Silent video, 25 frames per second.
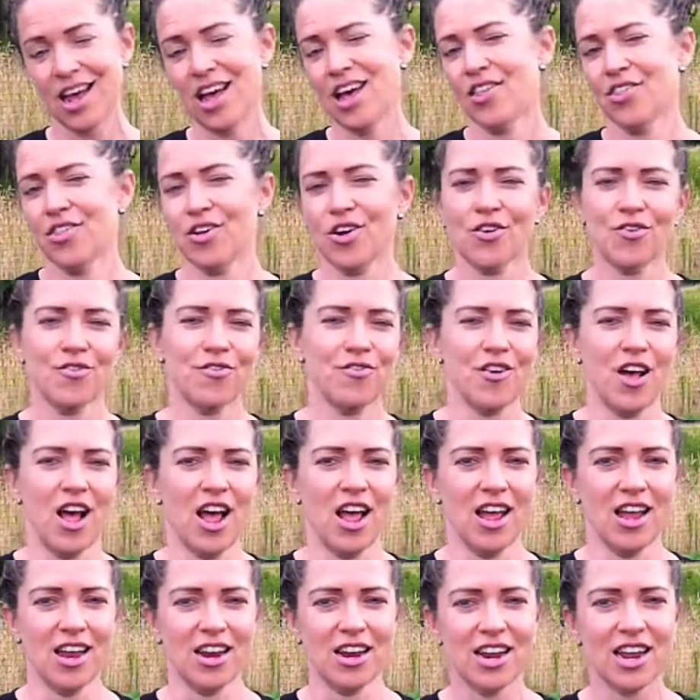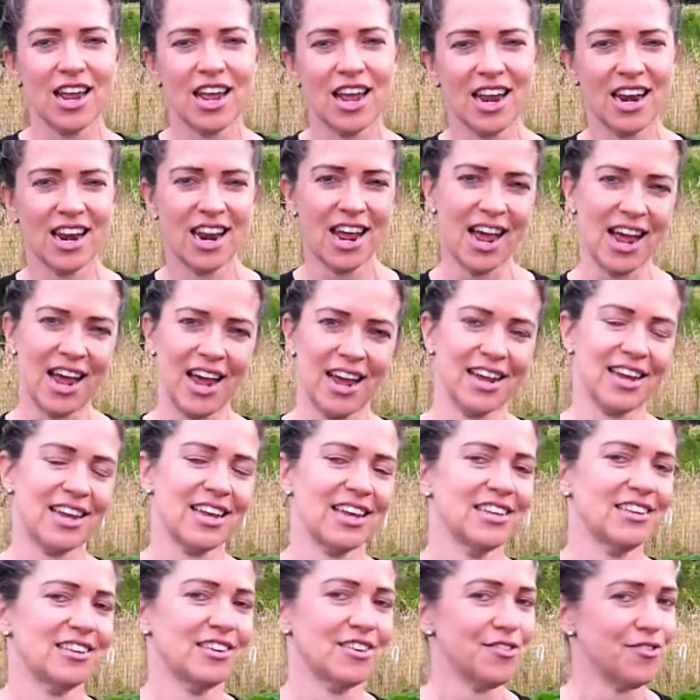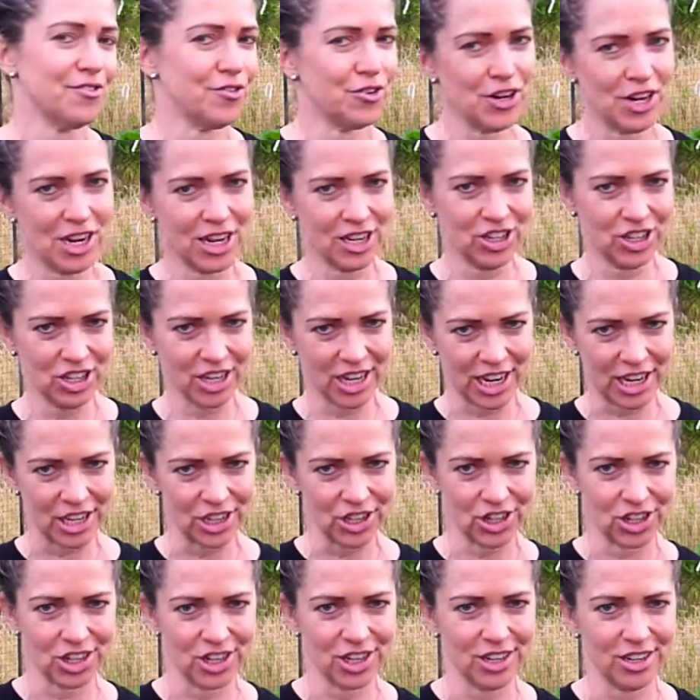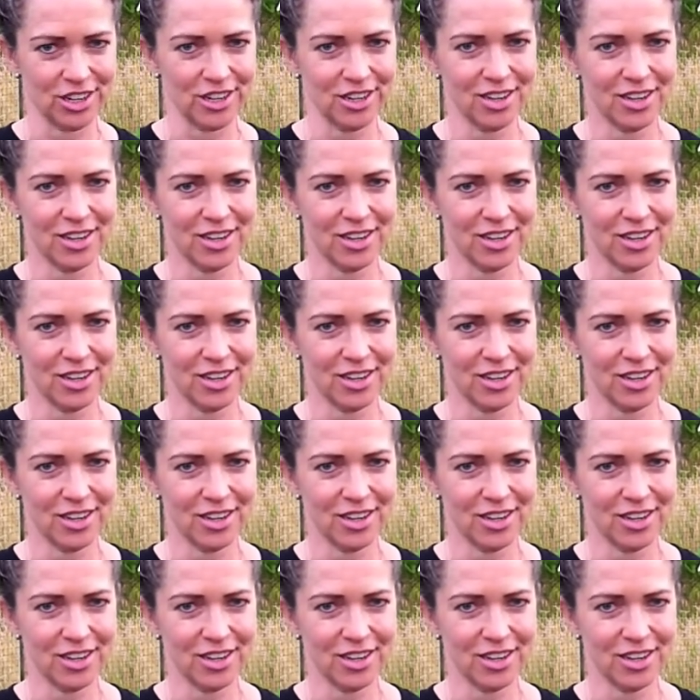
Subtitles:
they're fun, and heck, it's a free education.